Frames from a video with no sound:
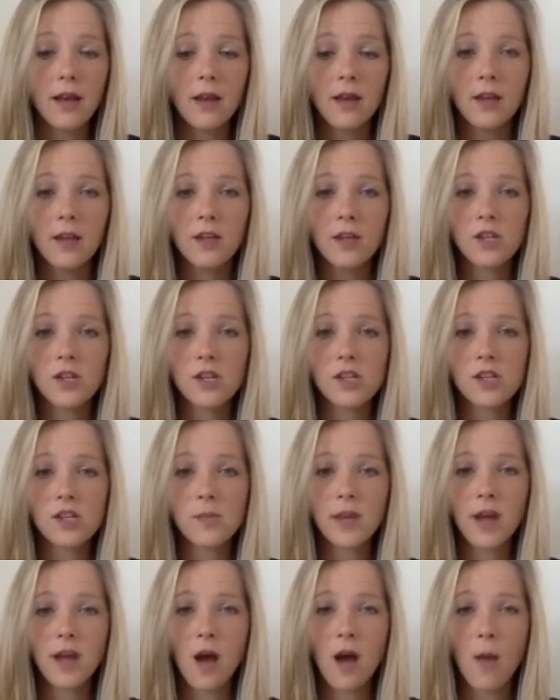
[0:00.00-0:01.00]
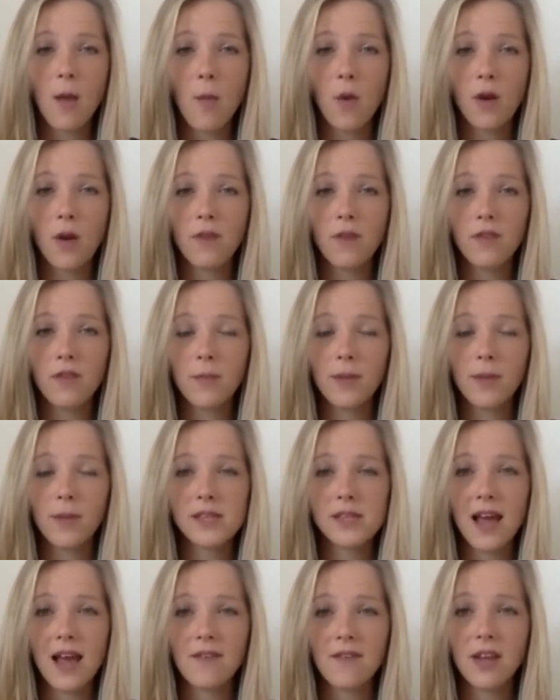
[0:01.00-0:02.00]
she's become one of the biggest
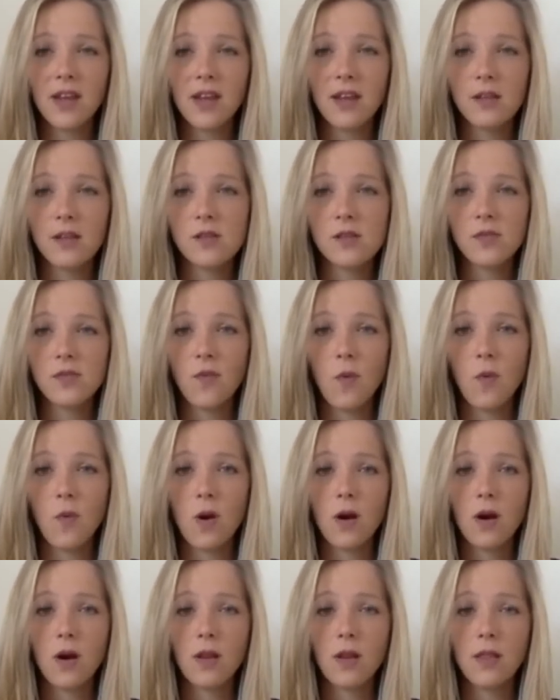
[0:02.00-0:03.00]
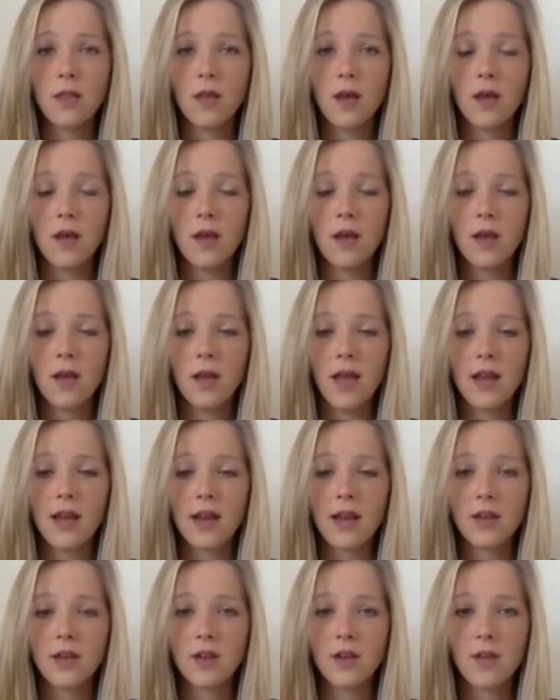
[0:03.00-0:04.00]
advocates for the
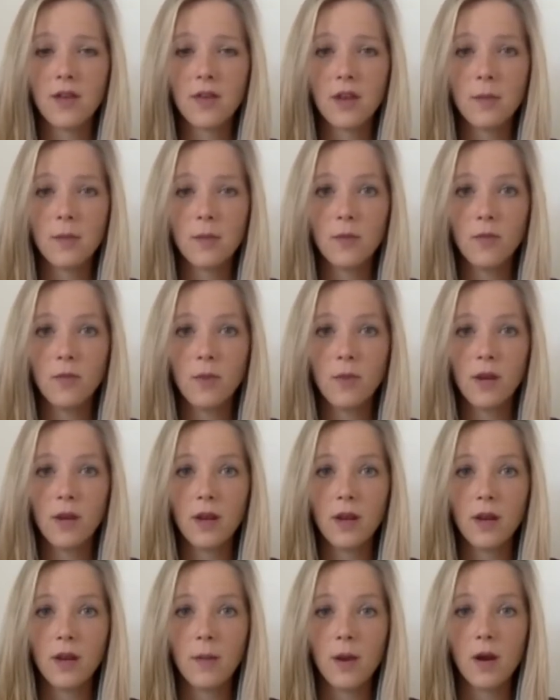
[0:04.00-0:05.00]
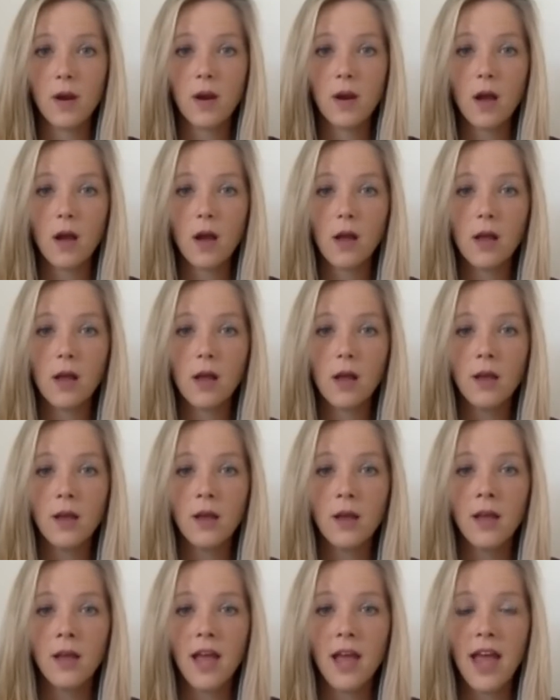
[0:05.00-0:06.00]
anti-trafficking movement in America.
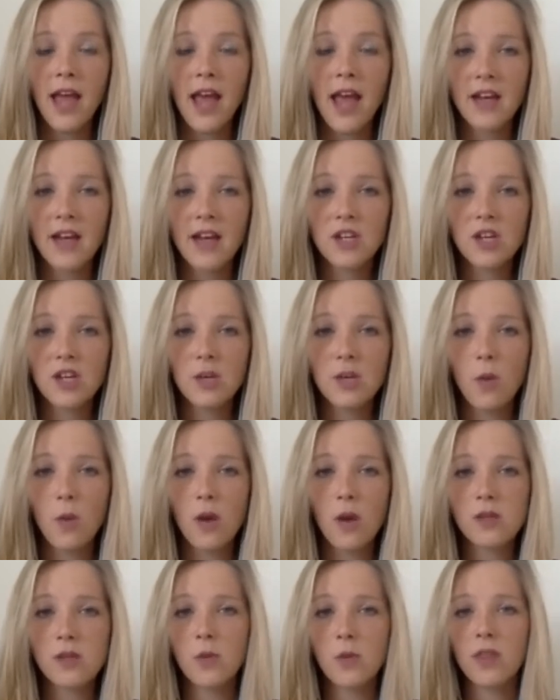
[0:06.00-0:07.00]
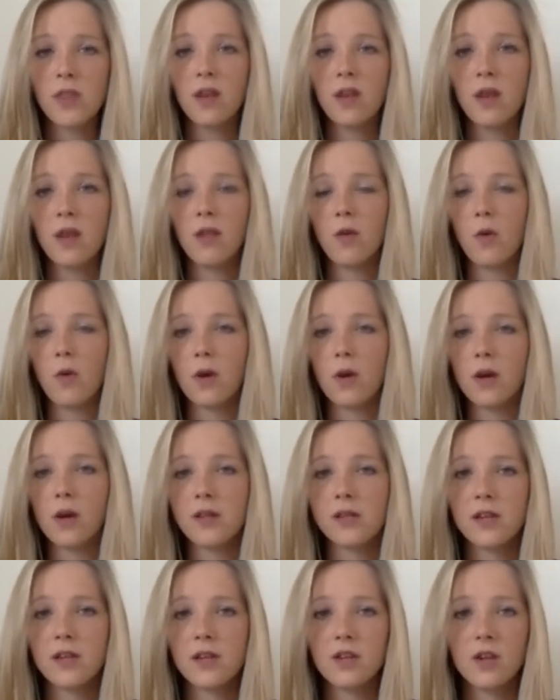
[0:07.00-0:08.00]
And she was with another
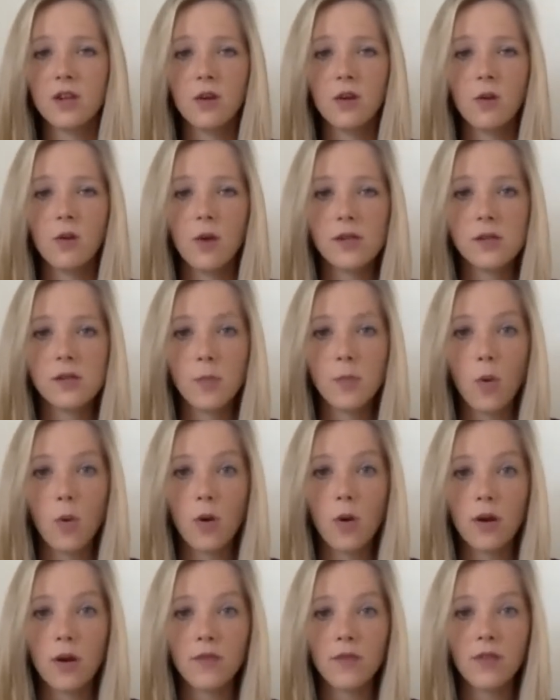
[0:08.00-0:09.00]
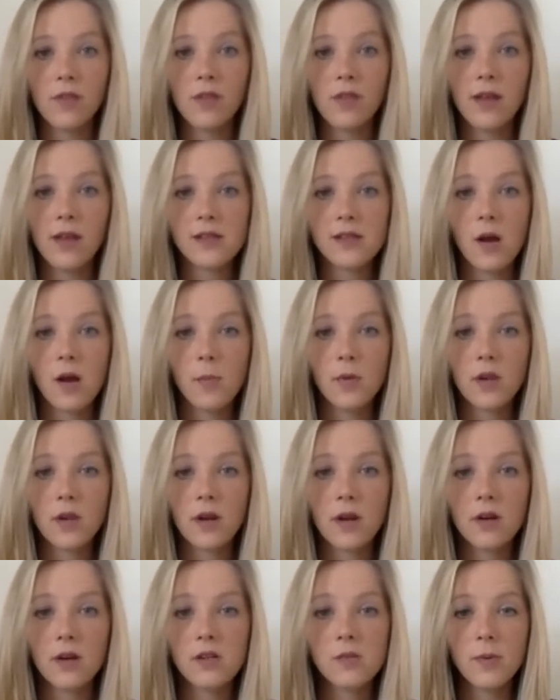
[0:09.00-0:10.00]
organization who I supported for the last couple of
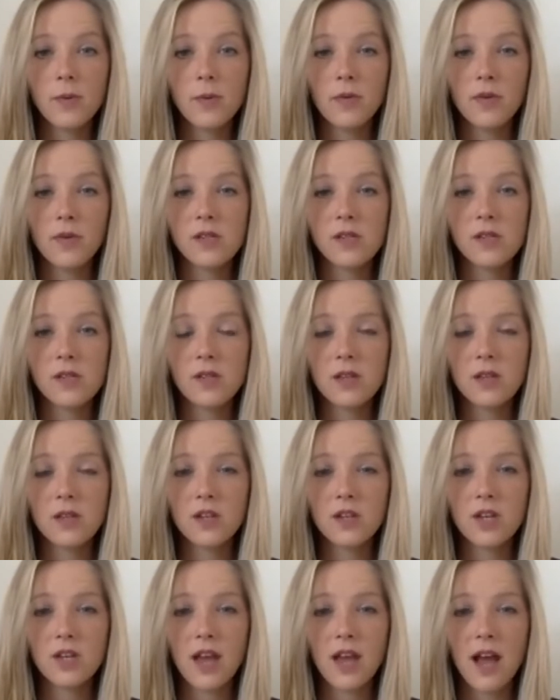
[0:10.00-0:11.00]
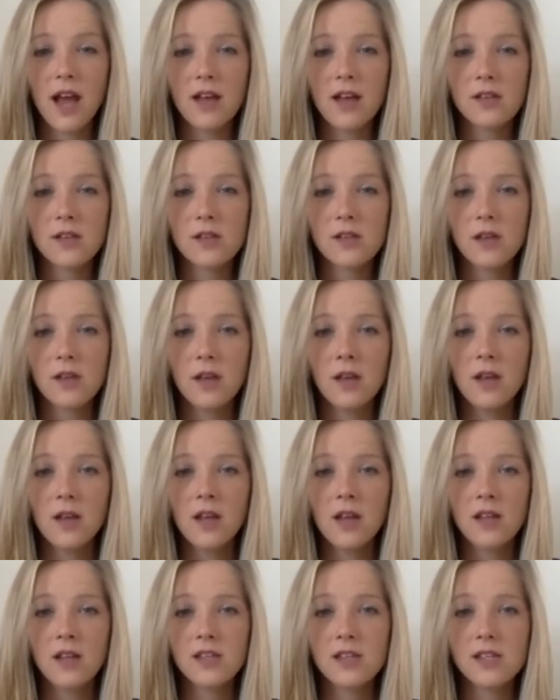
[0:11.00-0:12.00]
years, but recently she has
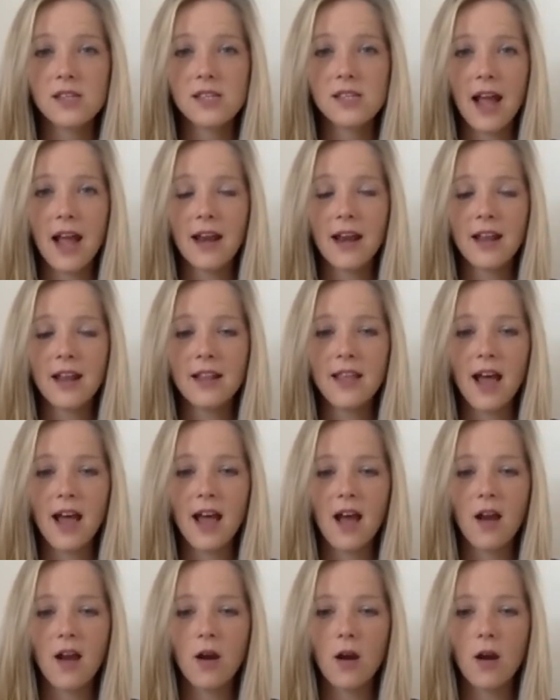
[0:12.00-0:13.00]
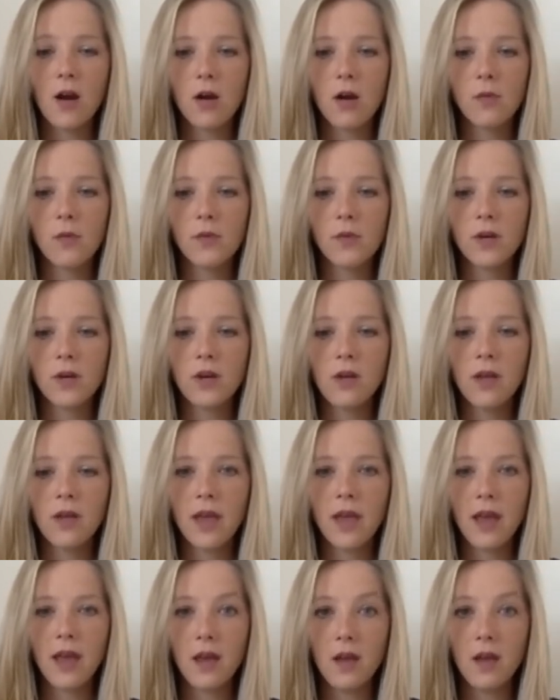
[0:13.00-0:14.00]
decided that her real
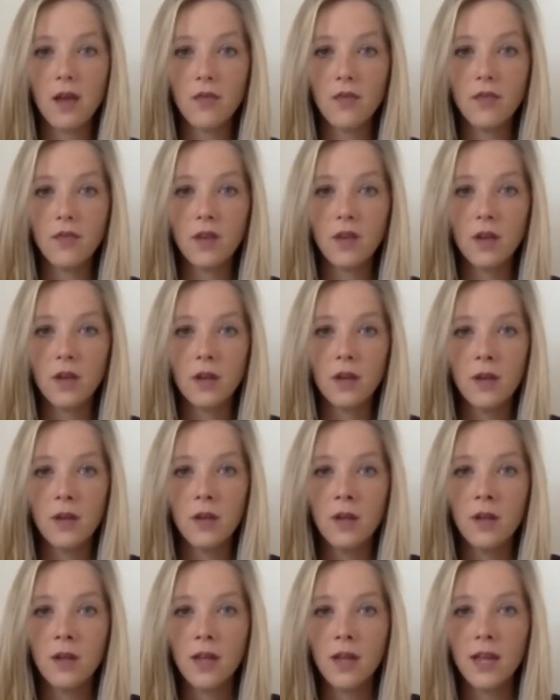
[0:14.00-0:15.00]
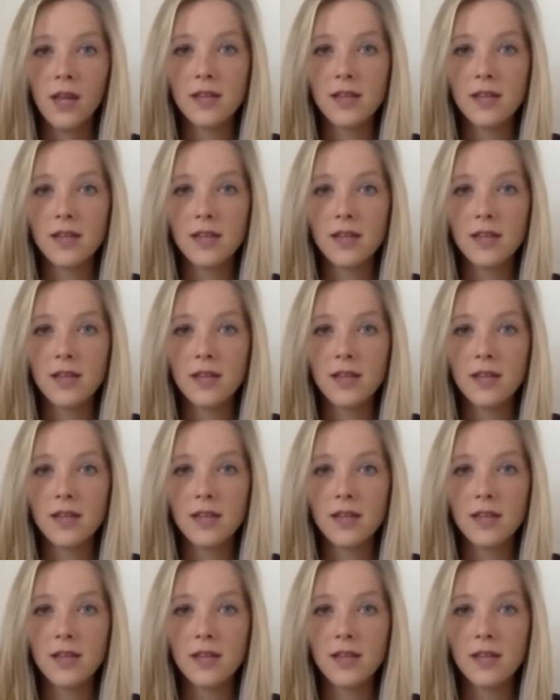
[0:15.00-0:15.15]
gift is